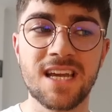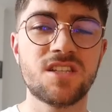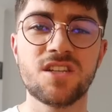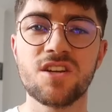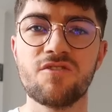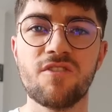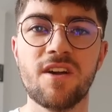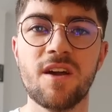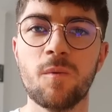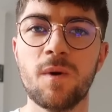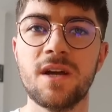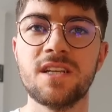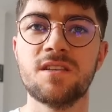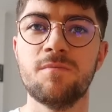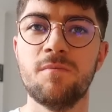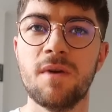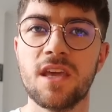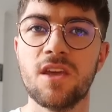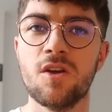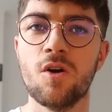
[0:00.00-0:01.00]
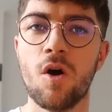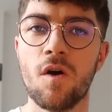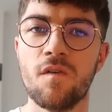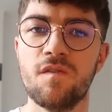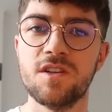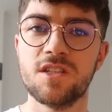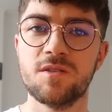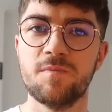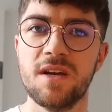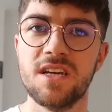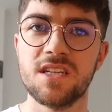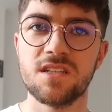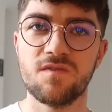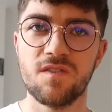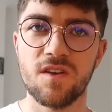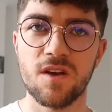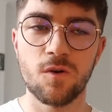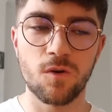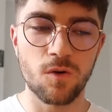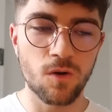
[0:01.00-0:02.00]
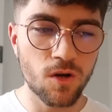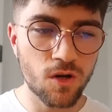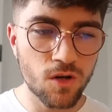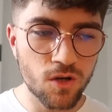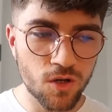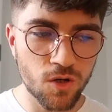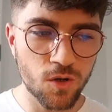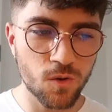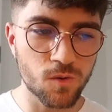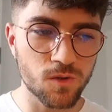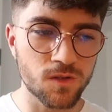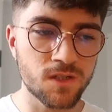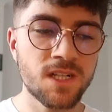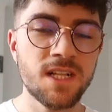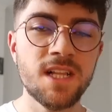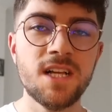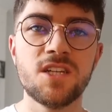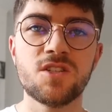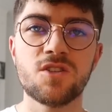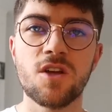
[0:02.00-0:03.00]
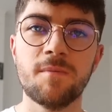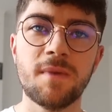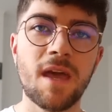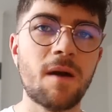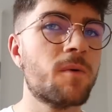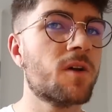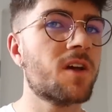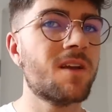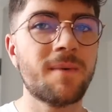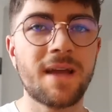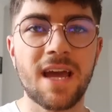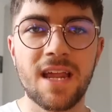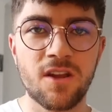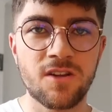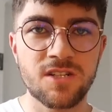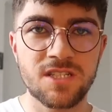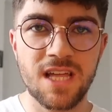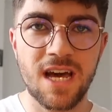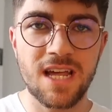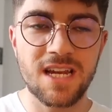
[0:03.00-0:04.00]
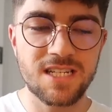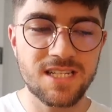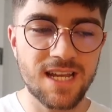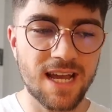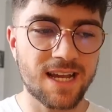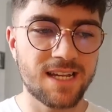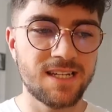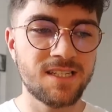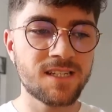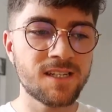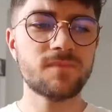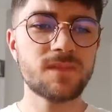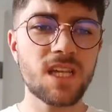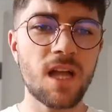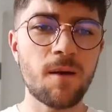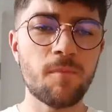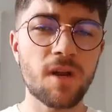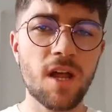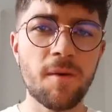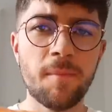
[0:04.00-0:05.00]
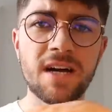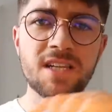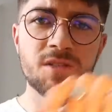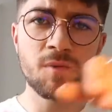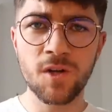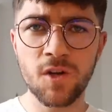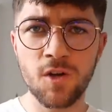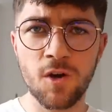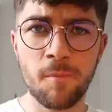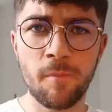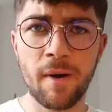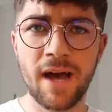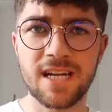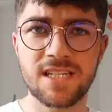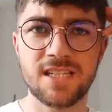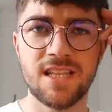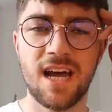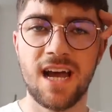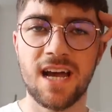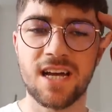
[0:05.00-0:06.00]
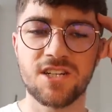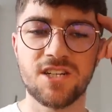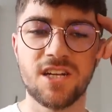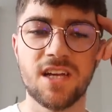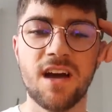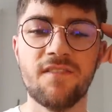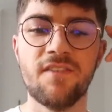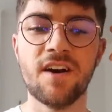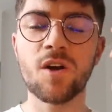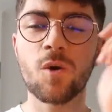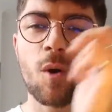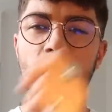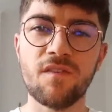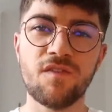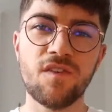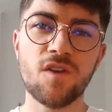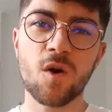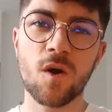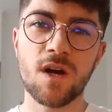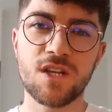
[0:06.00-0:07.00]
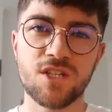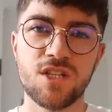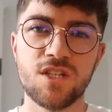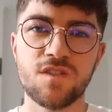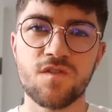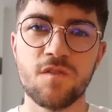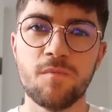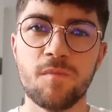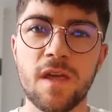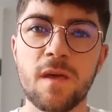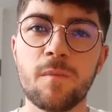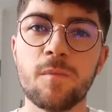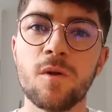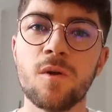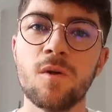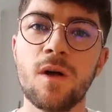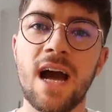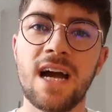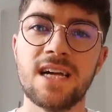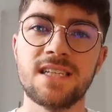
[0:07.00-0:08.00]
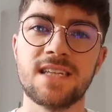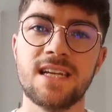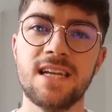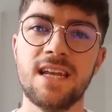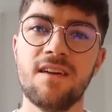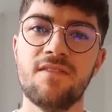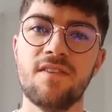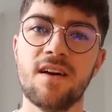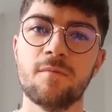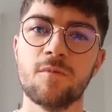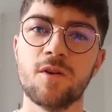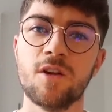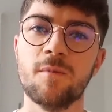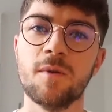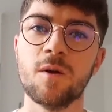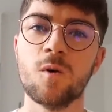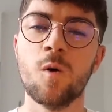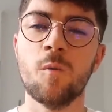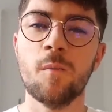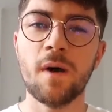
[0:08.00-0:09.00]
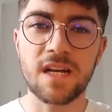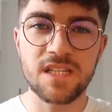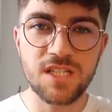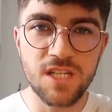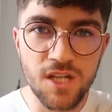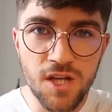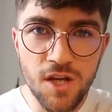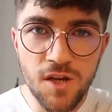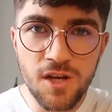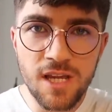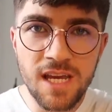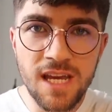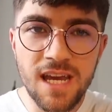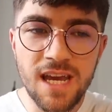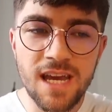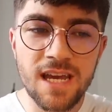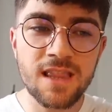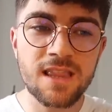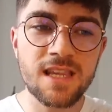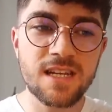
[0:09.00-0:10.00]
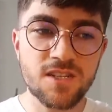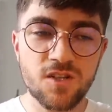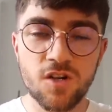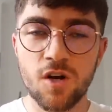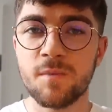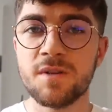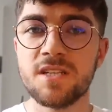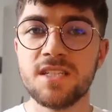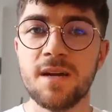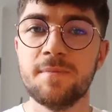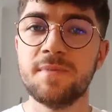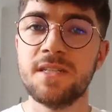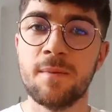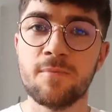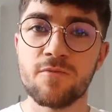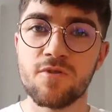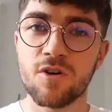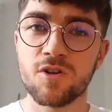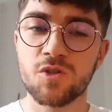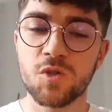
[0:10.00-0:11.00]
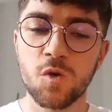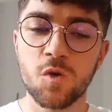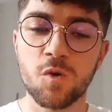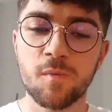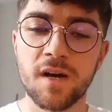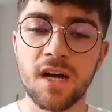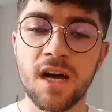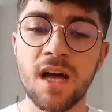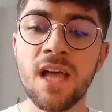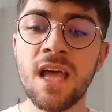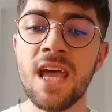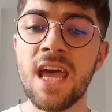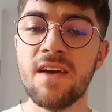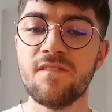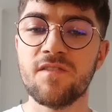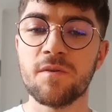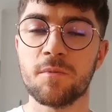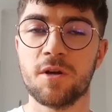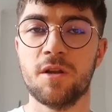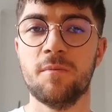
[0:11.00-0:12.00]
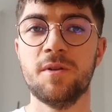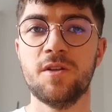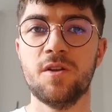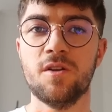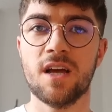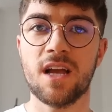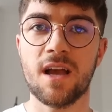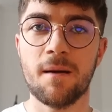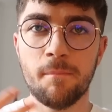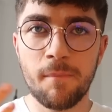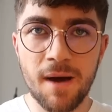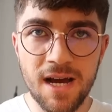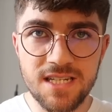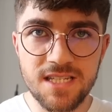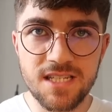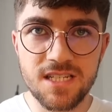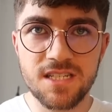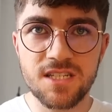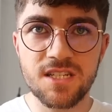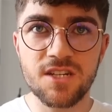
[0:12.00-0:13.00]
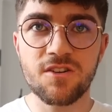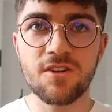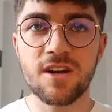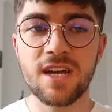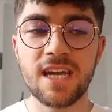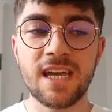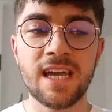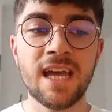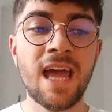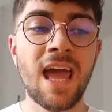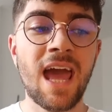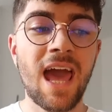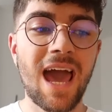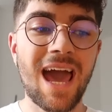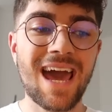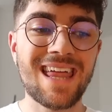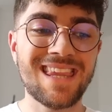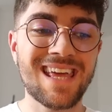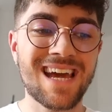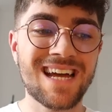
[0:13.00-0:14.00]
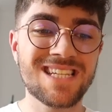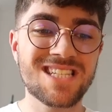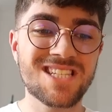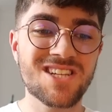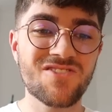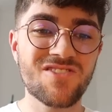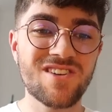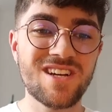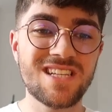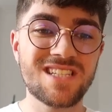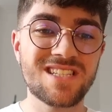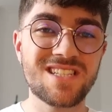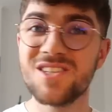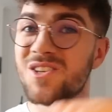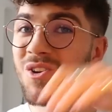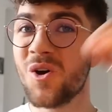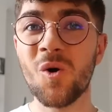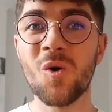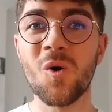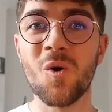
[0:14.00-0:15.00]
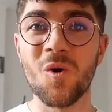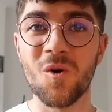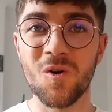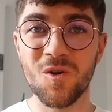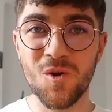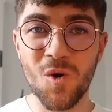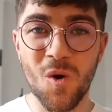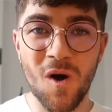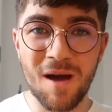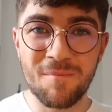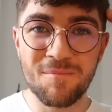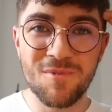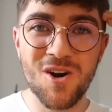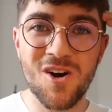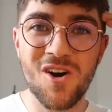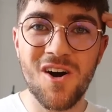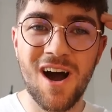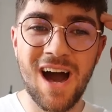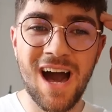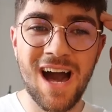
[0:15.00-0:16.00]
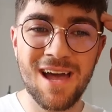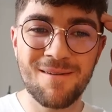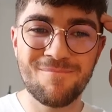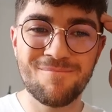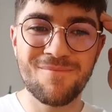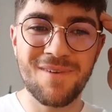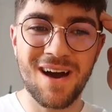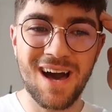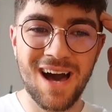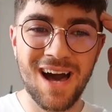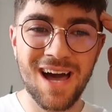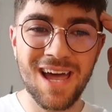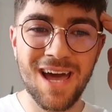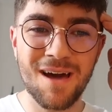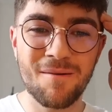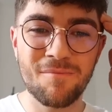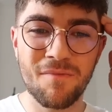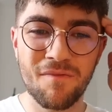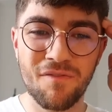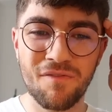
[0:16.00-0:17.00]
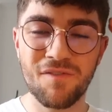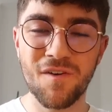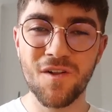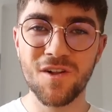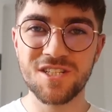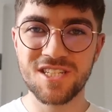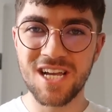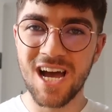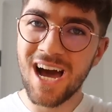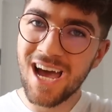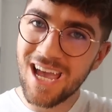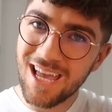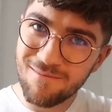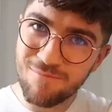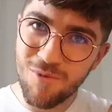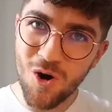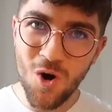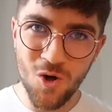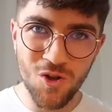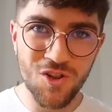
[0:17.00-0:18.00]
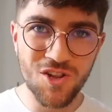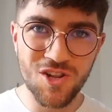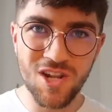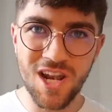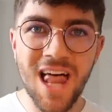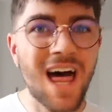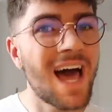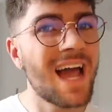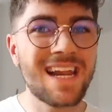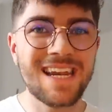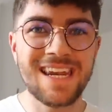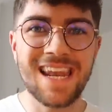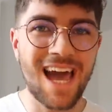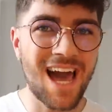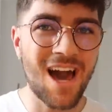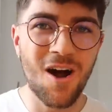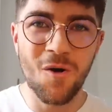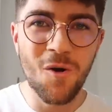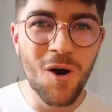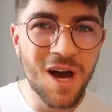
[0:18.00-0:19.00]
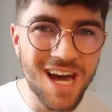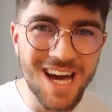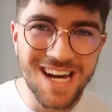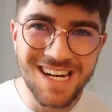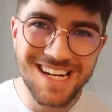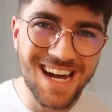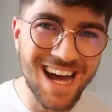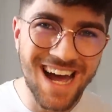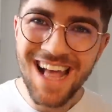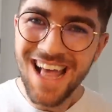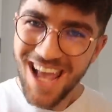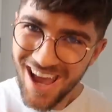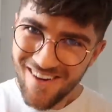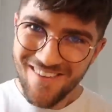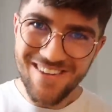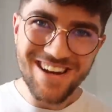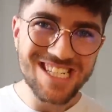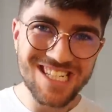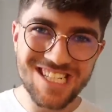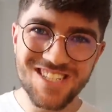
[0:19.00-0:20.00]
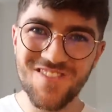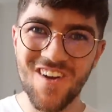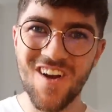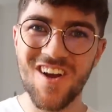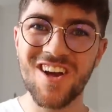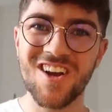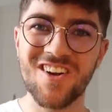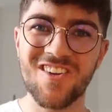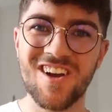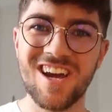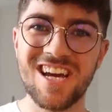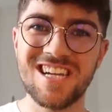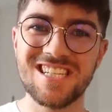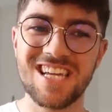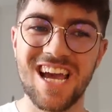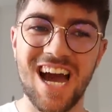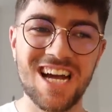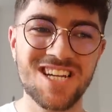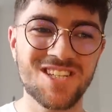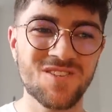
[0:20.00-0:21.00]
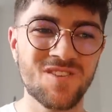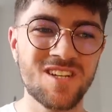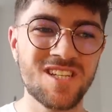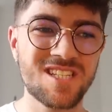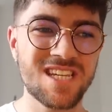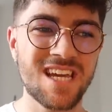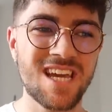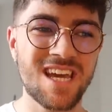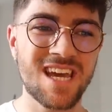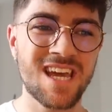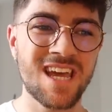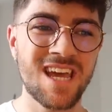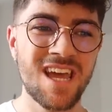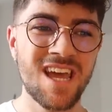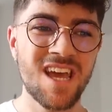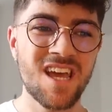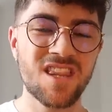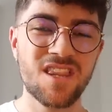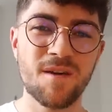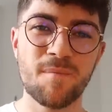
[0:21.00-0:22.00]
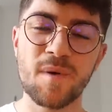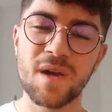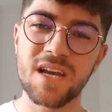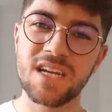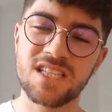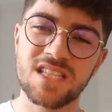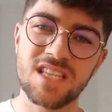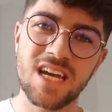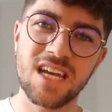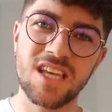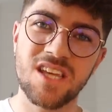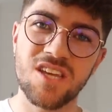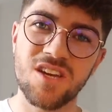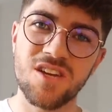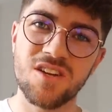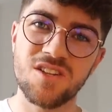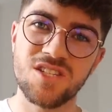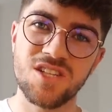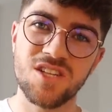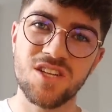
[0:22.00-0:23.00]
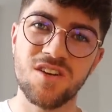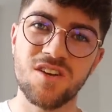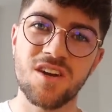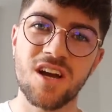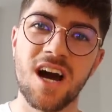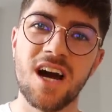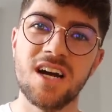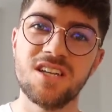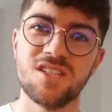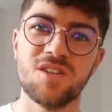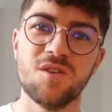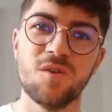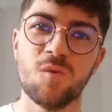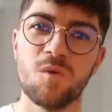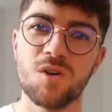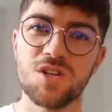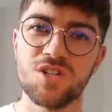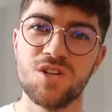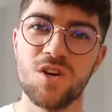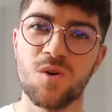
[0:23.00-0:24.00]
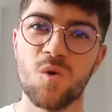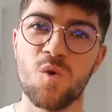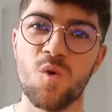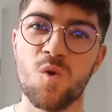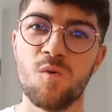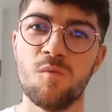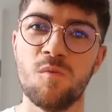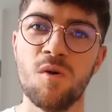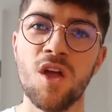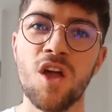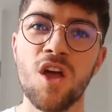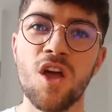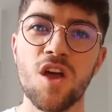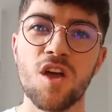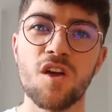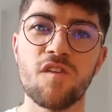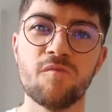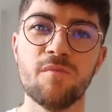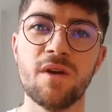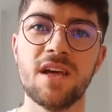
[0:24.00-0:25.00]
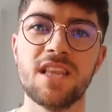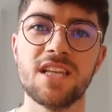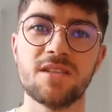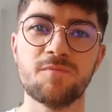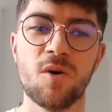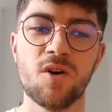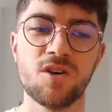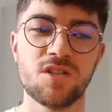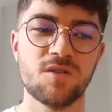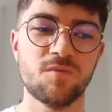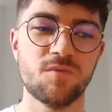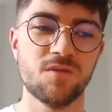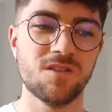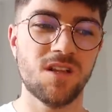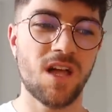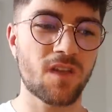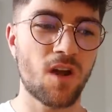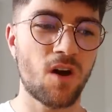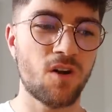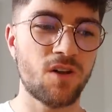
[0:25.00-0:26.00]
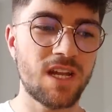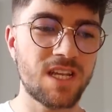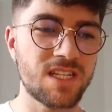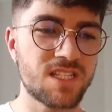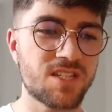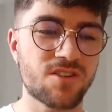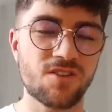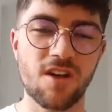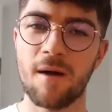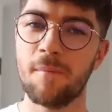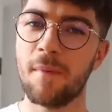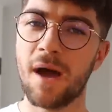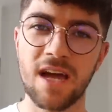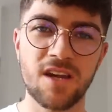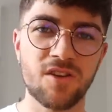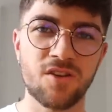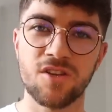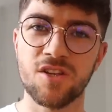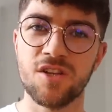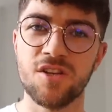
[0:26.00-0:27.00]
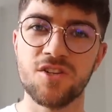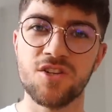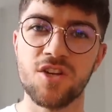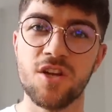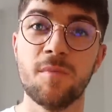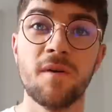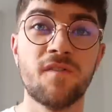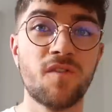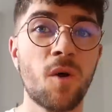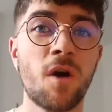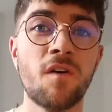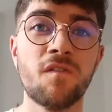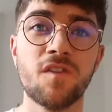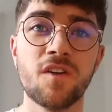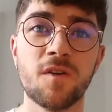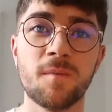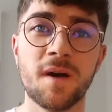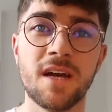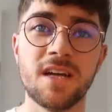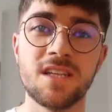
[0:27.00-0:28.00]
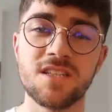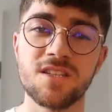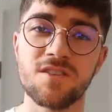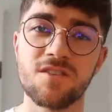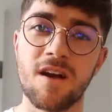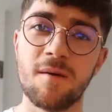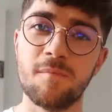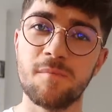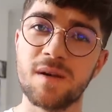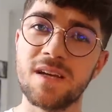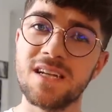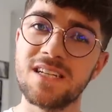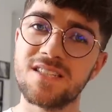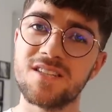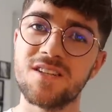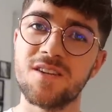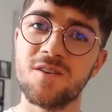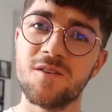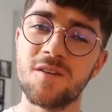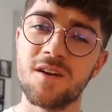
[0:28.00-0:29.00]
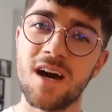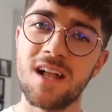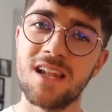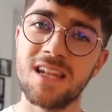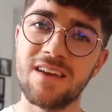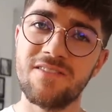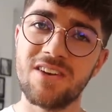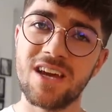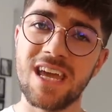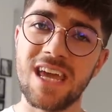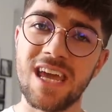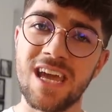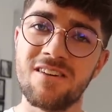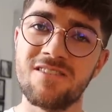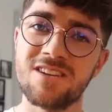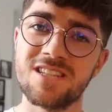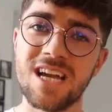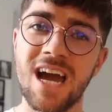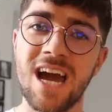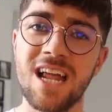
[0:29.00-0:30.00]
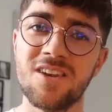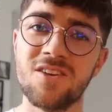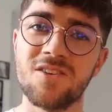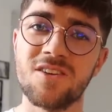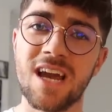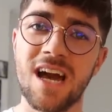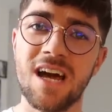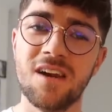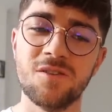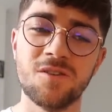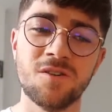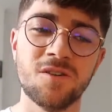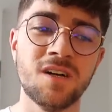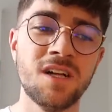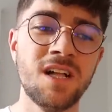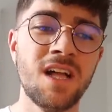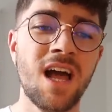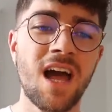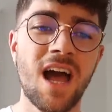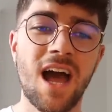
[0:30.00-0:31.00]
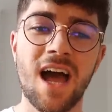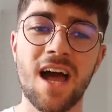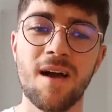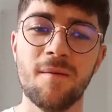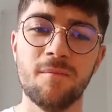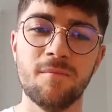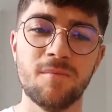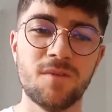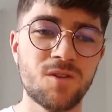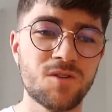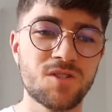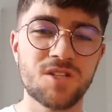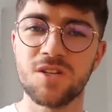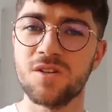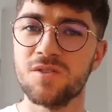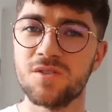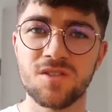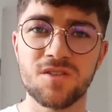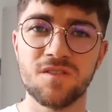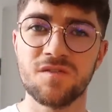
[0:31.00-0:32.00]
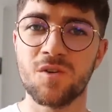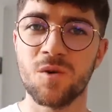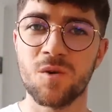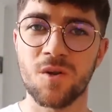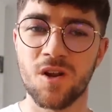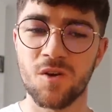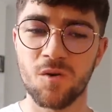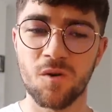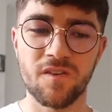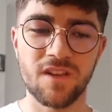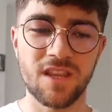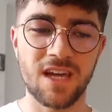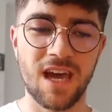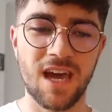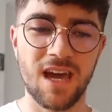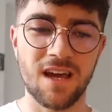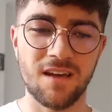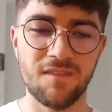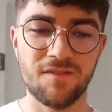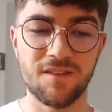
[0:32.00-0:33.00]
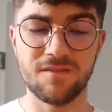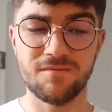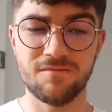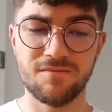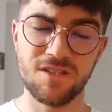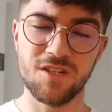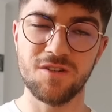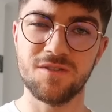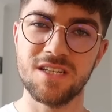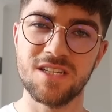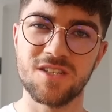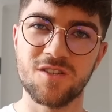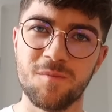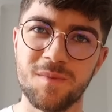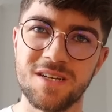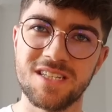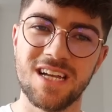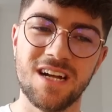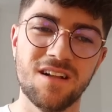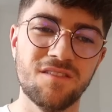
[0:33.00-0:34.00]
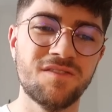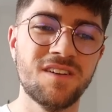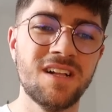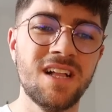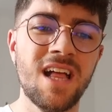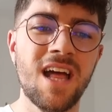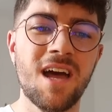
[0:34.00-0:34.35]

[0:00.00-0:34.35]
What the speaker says: It's a great way to make your office space feel cool. So yeah, we're going to be getting onto that in a second. But I just want to come back to that actually. I've had quite a few questions from people asking if I'm going to be going back to uni in this coming September, October, if I'm going to be doing like a master's degree. And the answer is no, I'm not. I am full-time online now, which is very crazy. I just want to say the biggest thank you to you guys who are watching at home, who've made this possible on Instagram and on YouTube. If you aren't following my Instagram, please do. I'll leave it here. It's at Luke Catlow. Loads of cool stuff going on over there, if I do say so myself.